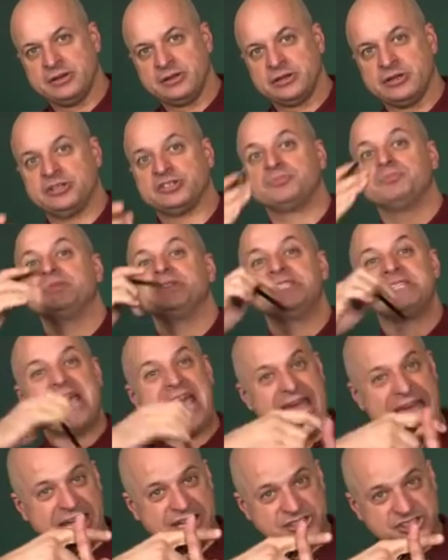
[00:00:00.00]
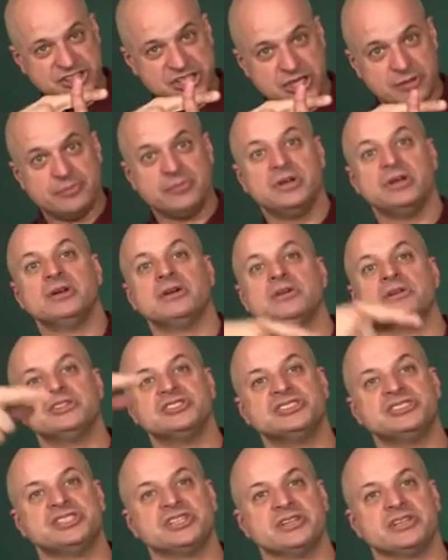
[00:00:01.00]
Because potassium is
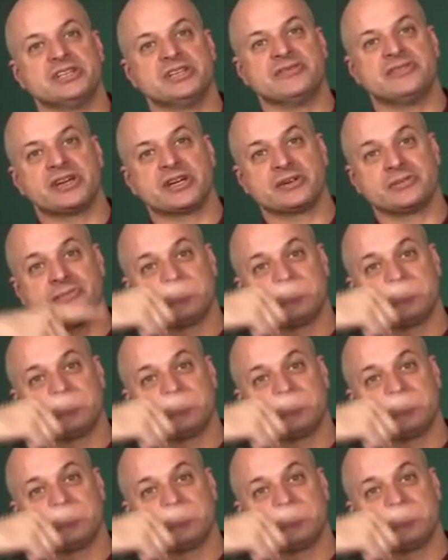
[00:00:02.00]
still leaving.